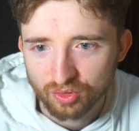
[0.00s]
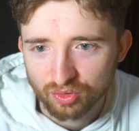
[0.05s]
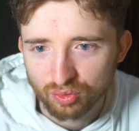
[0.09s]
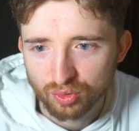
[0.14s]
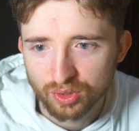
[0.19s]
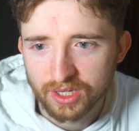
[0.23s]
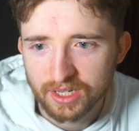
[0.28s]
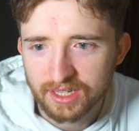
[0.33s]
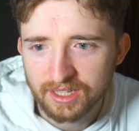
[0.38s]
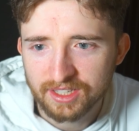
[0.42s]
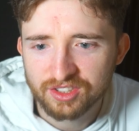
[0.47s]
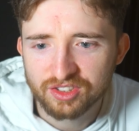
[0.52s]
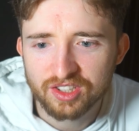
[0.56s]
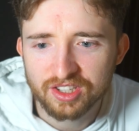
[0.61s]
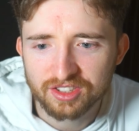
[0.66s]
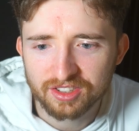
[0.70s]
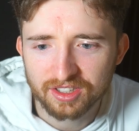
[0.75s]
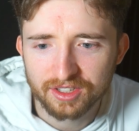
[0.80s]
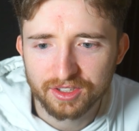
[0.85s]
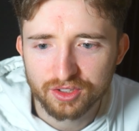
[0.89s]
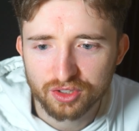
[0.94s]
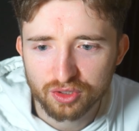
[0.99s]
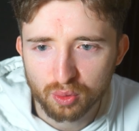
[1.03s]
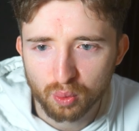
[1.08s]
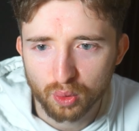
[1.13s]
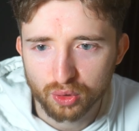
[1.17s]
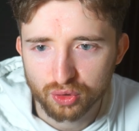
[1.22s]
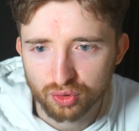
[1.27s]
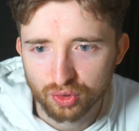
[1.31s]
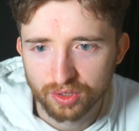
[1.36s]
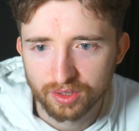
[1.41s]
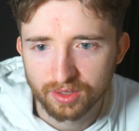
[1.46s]
Really sizzling his
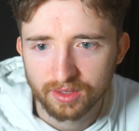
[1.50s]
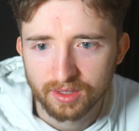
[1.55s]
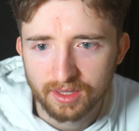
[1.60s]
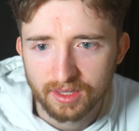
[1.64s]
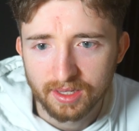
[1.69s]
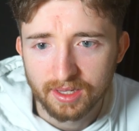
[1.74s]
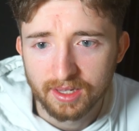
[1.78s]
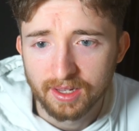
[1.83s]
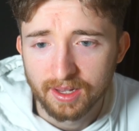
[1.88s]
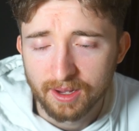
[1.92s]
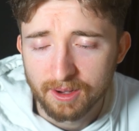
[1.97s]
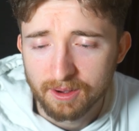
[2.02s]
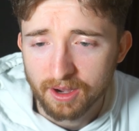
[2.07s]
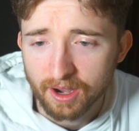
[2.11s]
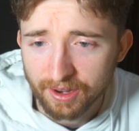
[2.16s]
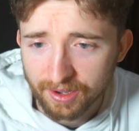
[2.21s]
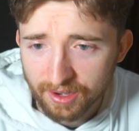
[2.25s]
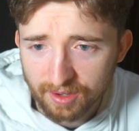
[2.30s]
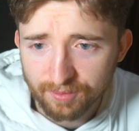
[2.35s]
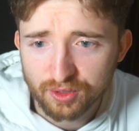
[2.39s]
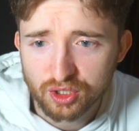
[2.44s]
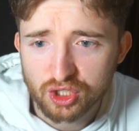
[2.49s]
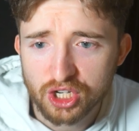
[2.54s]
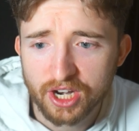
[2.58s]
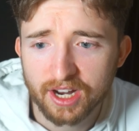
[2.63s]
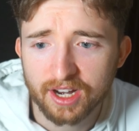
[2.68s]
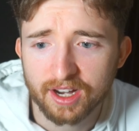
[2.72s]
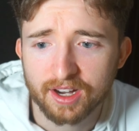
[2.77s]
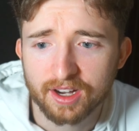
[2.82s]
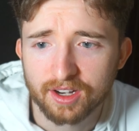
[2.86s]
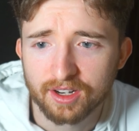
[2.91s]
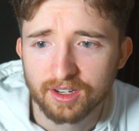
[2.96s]
quadrant. Another
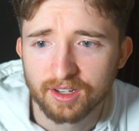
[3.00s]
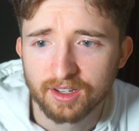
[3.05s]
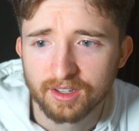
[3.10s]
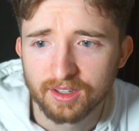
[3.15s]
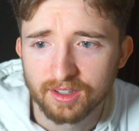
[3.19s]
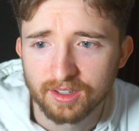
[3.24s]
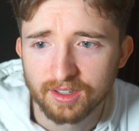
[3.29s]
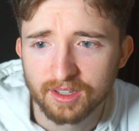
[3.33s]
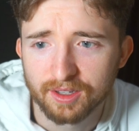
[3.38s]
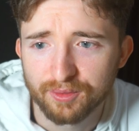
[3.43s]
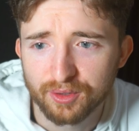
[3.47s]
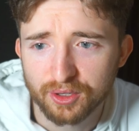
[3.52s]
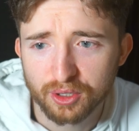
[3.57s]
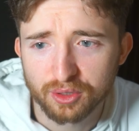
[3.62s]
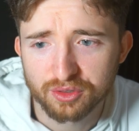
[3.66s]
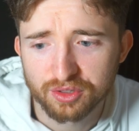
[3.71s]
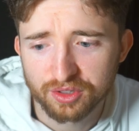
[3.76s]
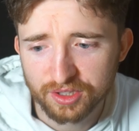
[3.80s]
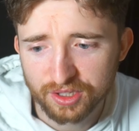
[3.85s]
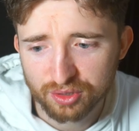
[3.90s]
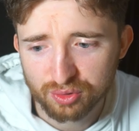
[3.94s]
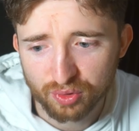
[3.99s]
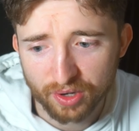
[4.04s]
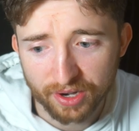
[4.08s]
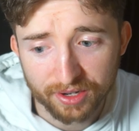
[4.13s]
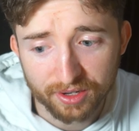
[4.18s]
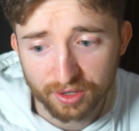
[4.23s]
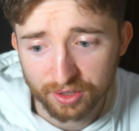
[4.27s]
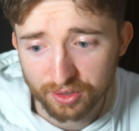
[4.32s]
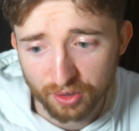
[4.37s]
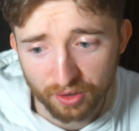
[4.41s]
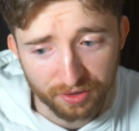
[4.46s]
check. If he goes on this
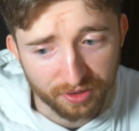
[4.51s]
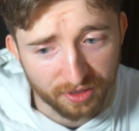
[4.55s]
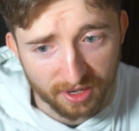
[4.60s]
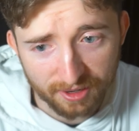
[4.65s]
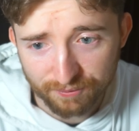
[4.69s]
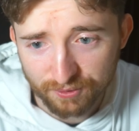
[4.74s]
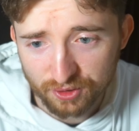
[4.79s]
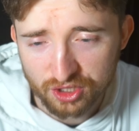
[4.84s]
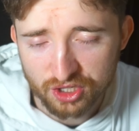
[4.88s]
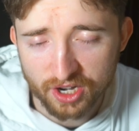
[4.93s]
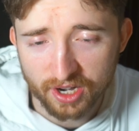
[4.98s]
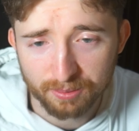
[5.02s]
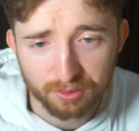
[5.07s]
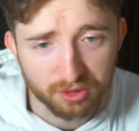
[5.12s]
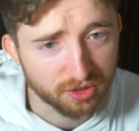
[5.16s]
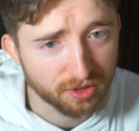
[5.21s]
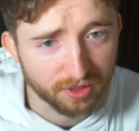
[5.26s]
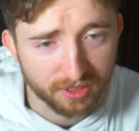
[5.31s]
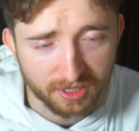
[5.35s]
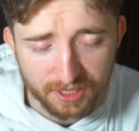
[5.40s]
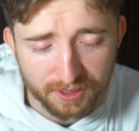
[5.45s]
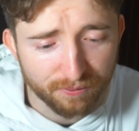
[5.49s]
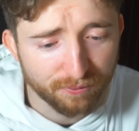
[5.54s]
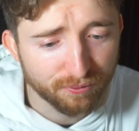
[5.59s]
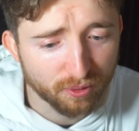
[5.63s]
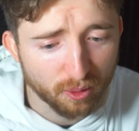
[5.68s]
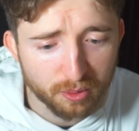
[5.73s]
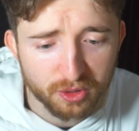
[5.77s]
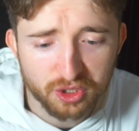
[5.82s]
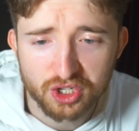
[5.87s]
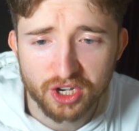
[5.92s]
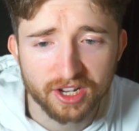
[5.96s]
rank, I've got another check. I'm just going to keep
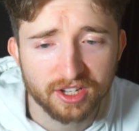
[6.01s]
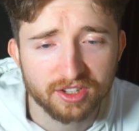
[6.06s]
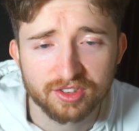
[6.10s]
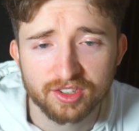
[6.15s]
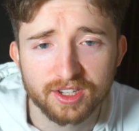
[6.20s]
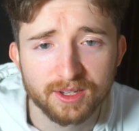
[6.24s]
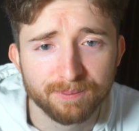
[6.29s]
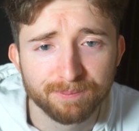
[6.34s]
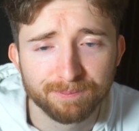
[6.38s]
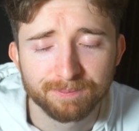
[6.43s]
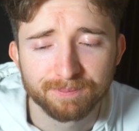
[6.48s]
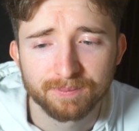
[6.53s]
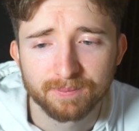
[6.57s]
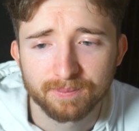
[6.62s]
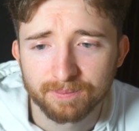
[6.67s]
throwing checks at him.